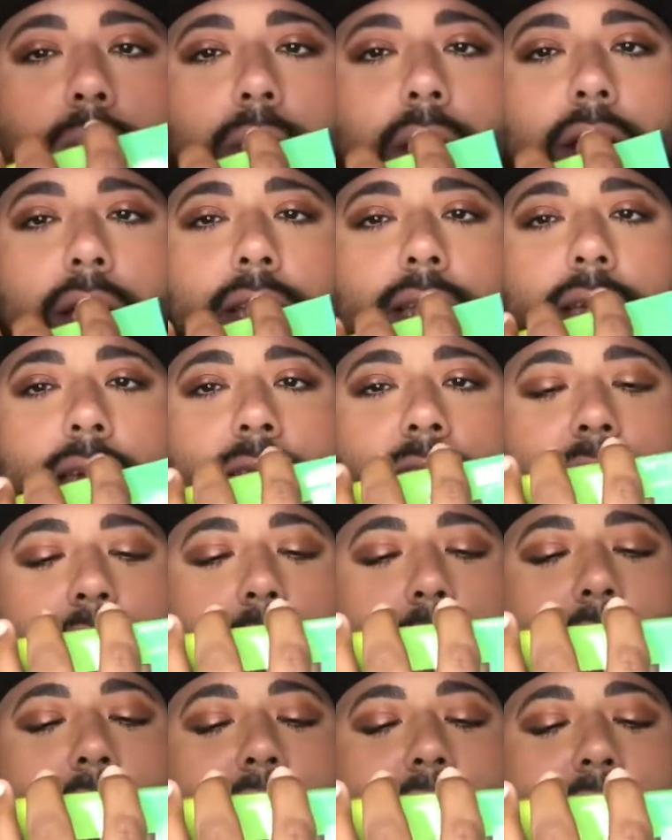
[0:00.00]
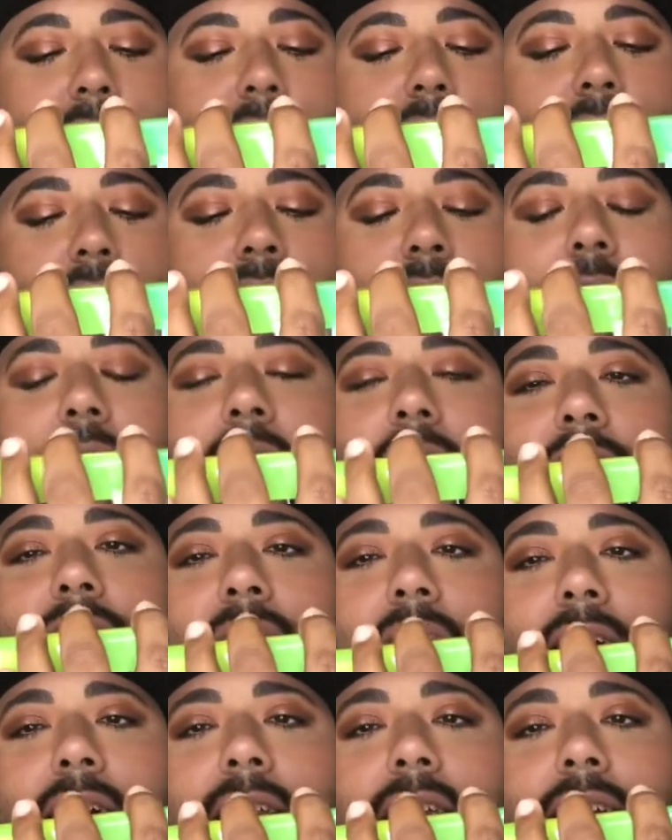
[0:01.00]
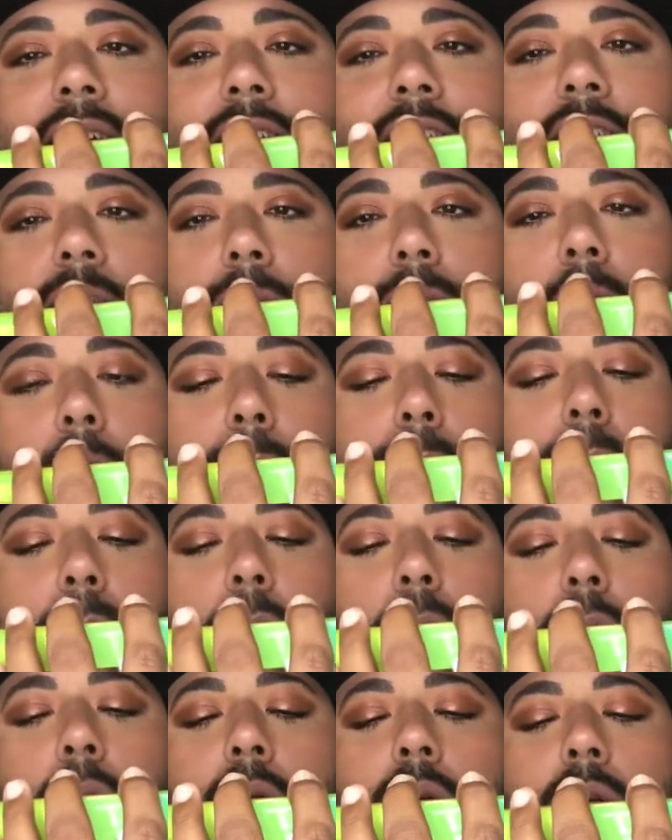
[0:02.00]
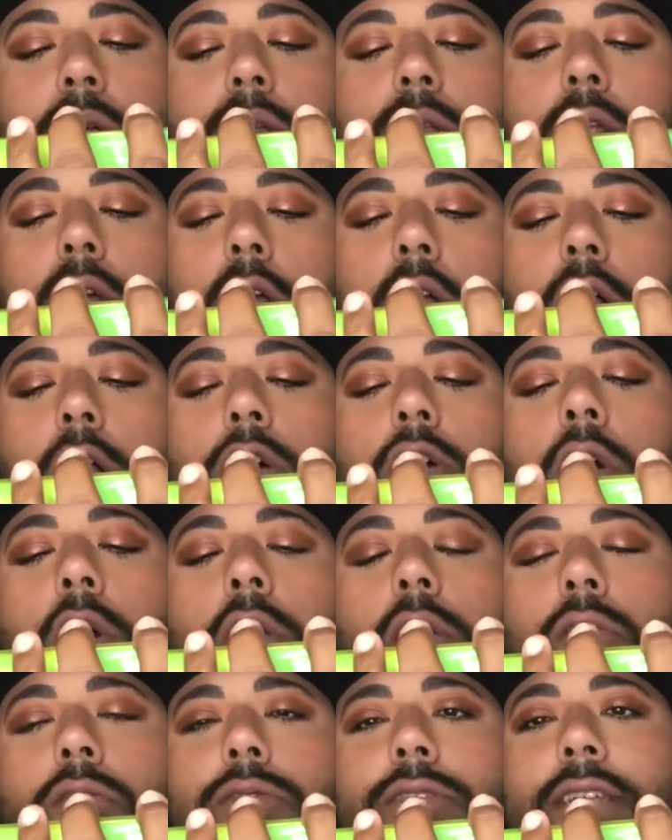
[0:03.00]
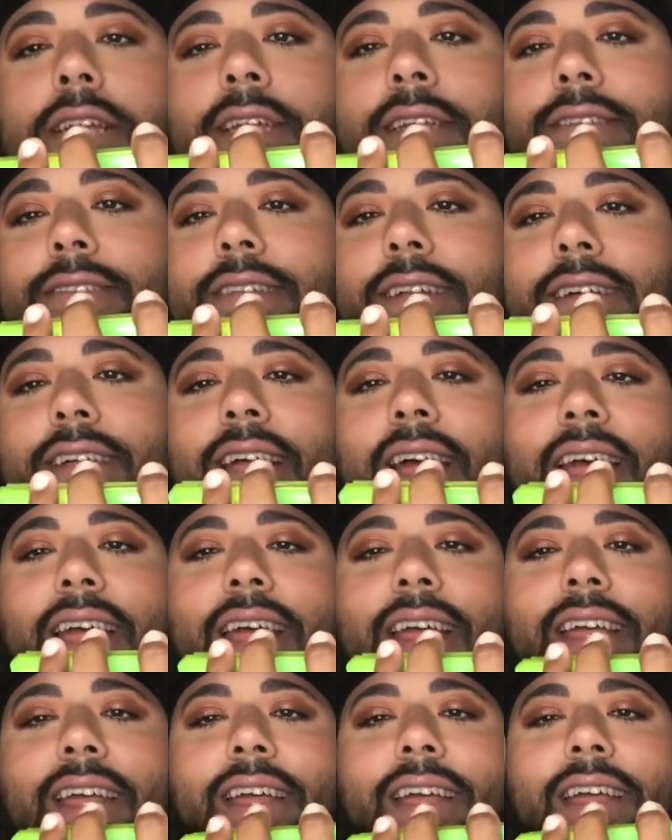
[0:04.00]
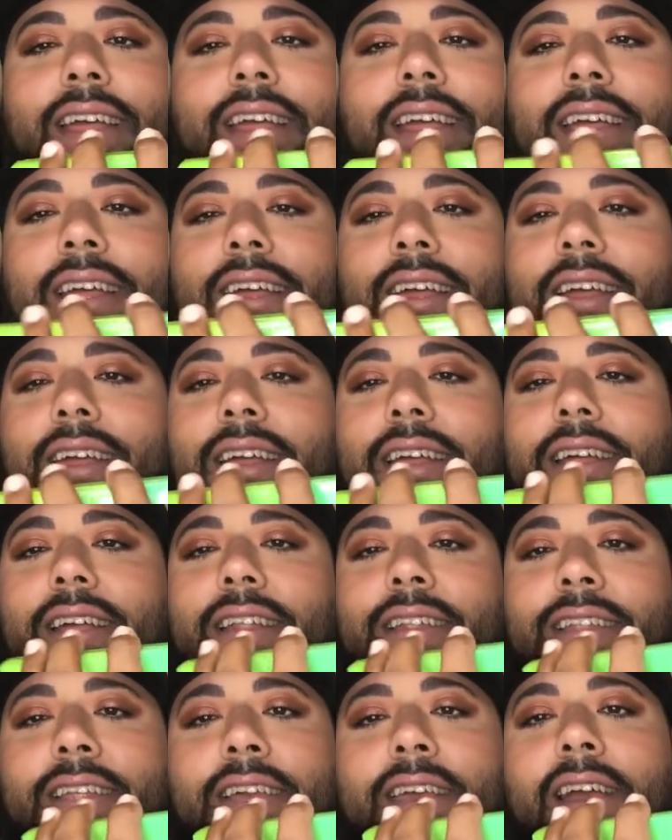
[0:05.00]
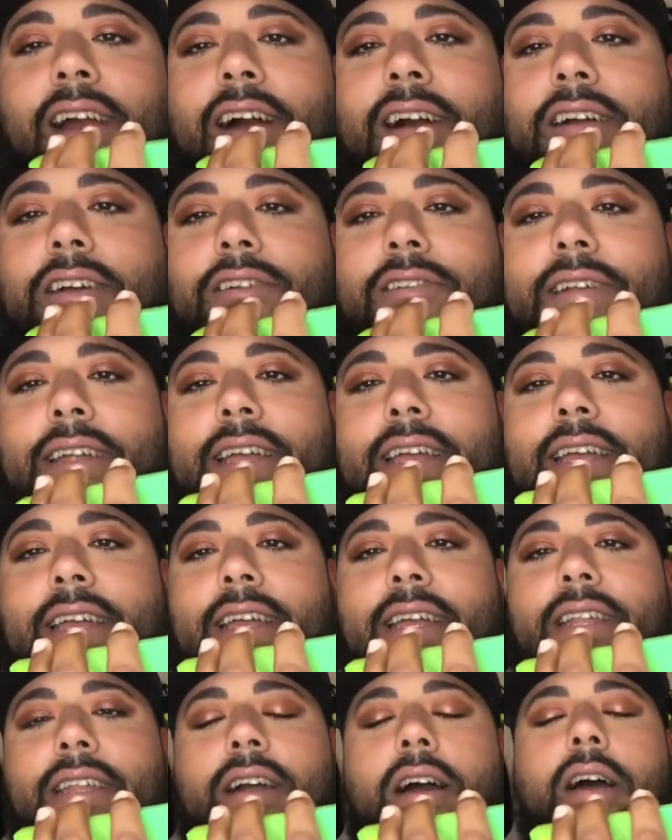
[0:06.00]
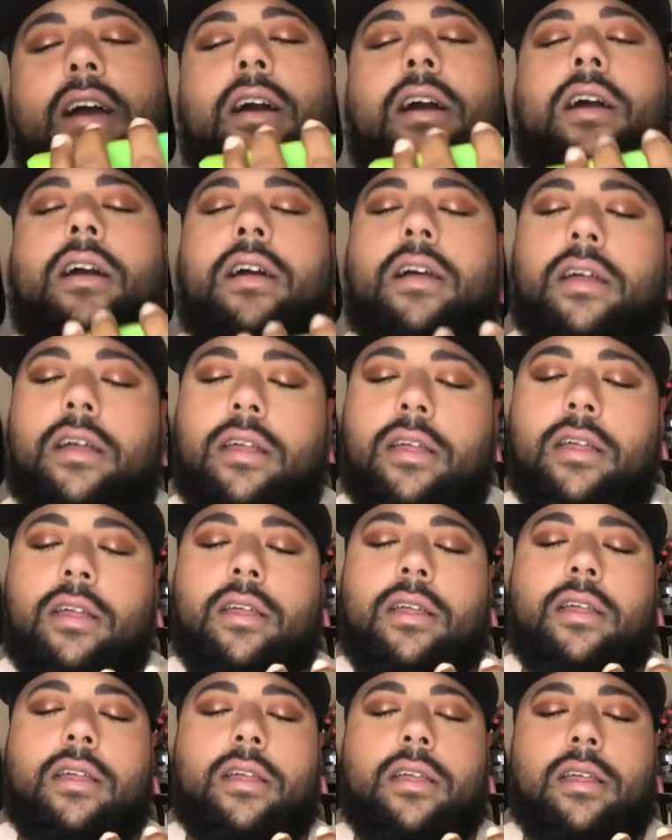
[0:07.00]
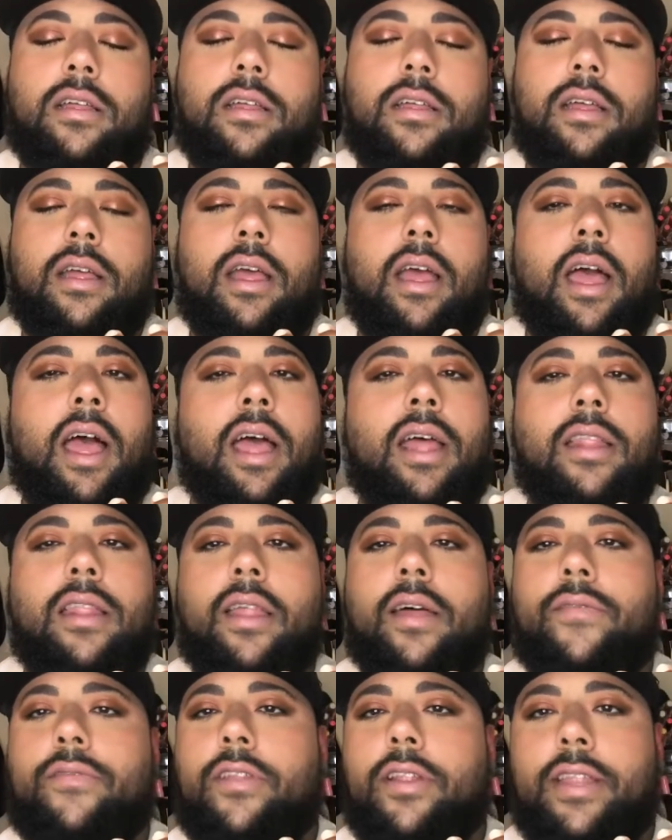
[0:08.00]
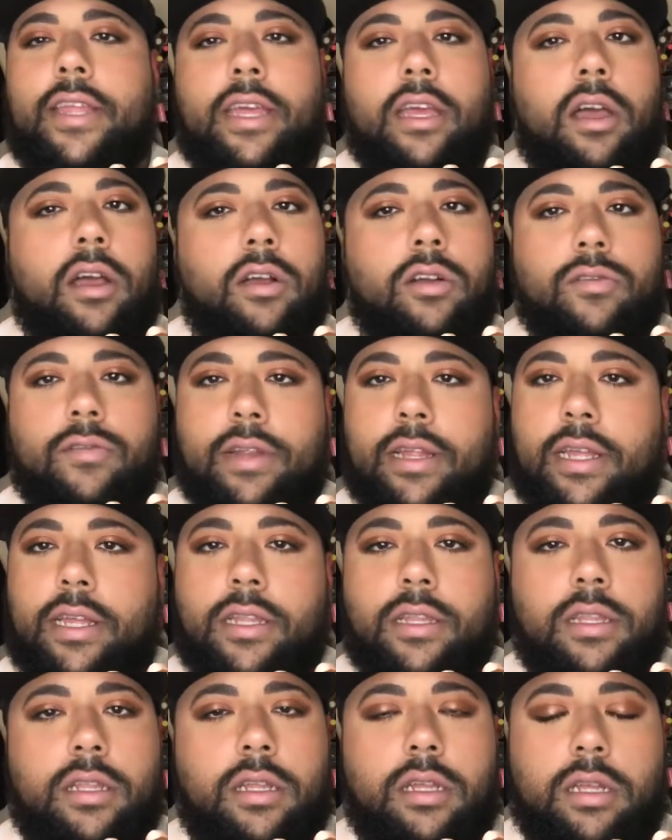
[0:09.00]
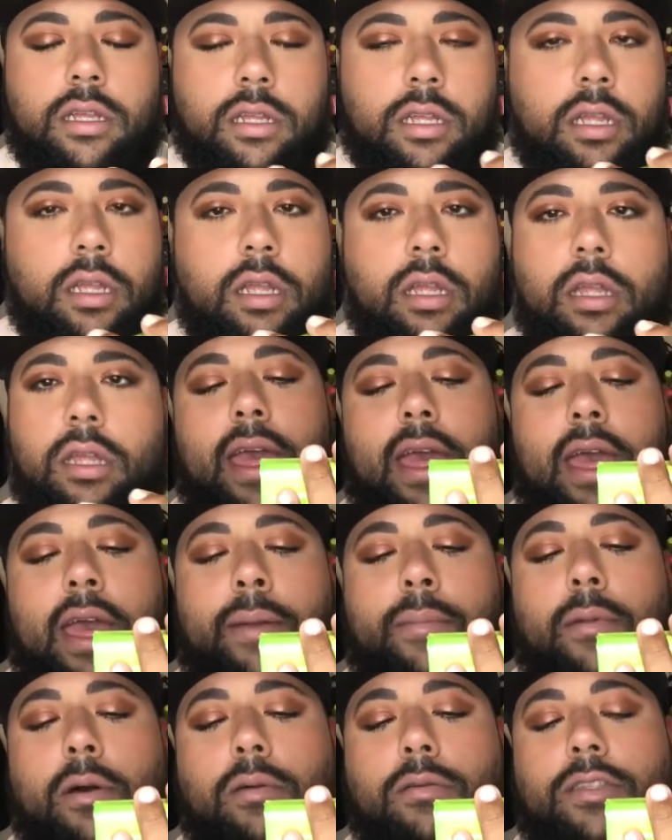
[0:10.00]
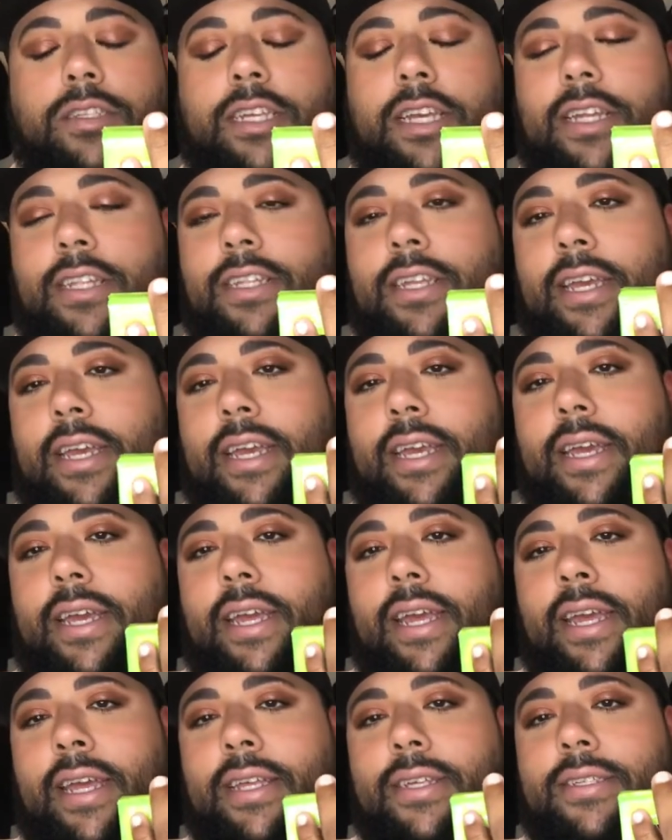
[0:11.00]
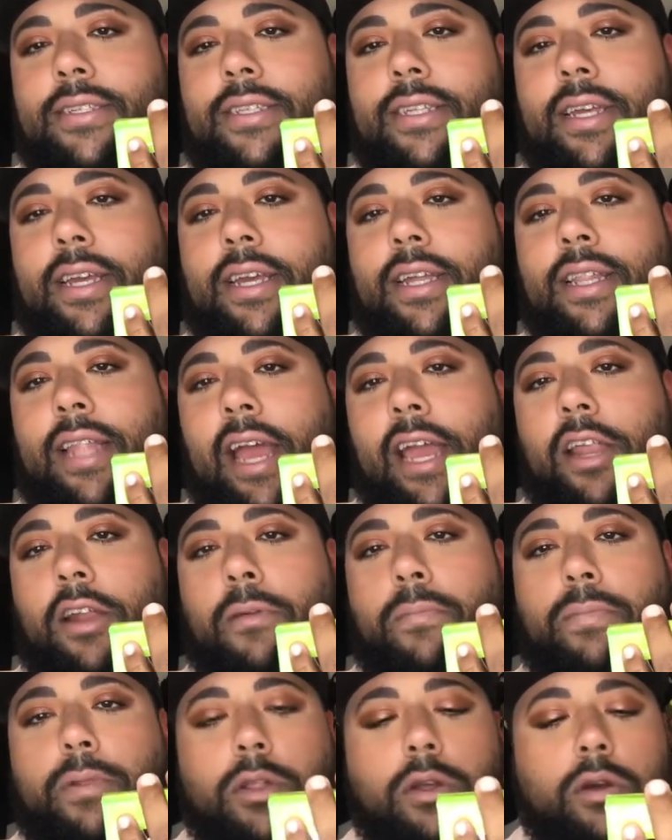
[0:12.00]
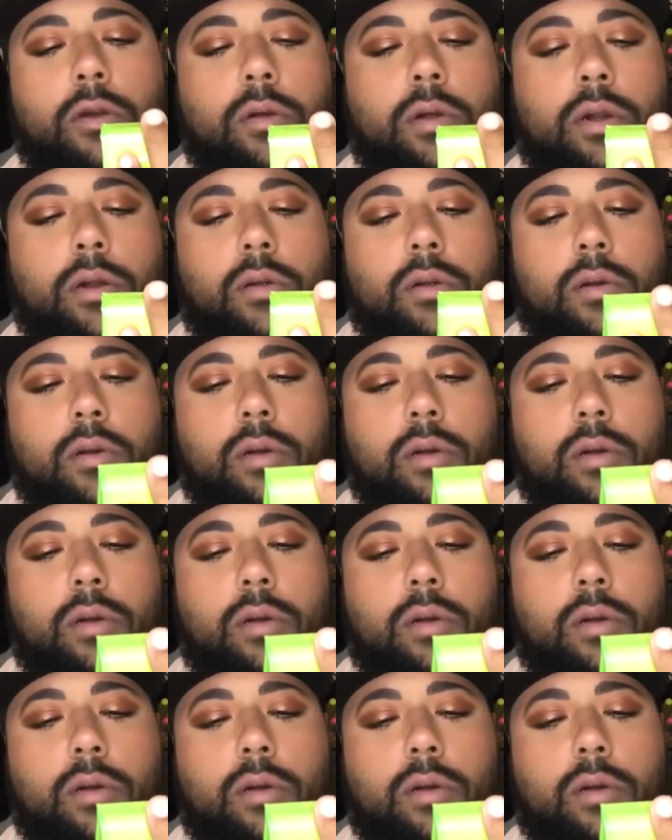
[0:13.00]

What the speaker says: one, and then we have iconic is the purple one, goals is the neon green. Oh, I love the neon green. MOTD is the lighter blue.